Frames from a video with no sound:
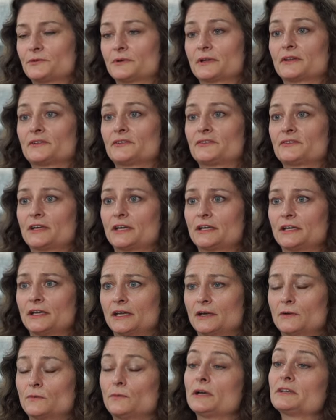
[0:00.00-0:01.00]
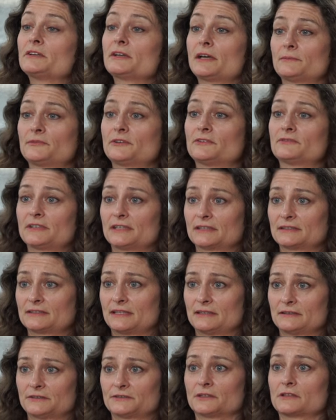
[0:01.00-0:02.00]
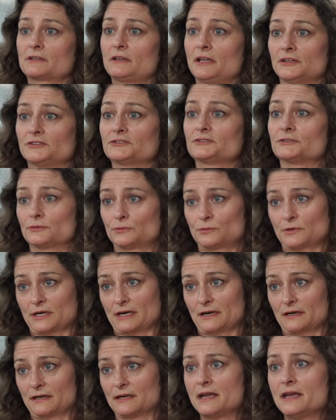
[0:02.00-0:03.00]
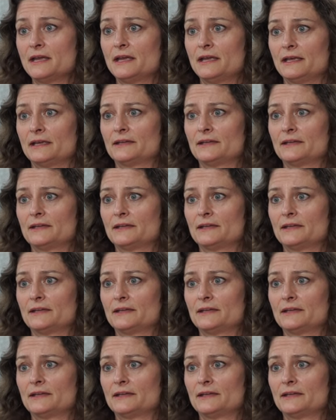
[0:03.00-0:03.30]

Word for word: doing is studying what types of tech talent are clustered where. Mm-hmm.